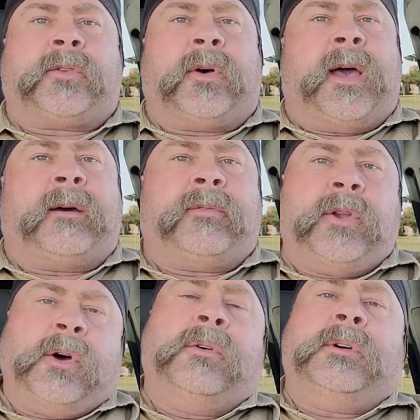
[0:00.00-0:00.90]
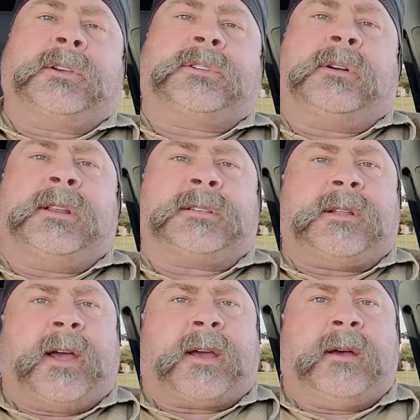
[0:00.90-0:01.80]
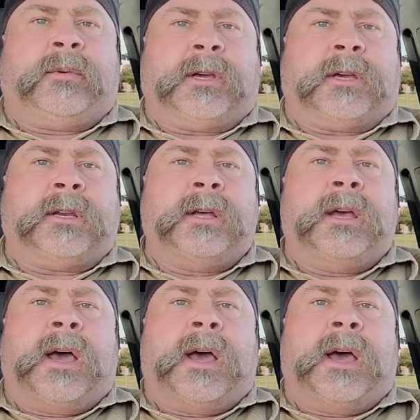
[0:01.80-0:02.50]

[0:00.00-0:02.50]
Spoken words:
So I have no extraneous light coming in.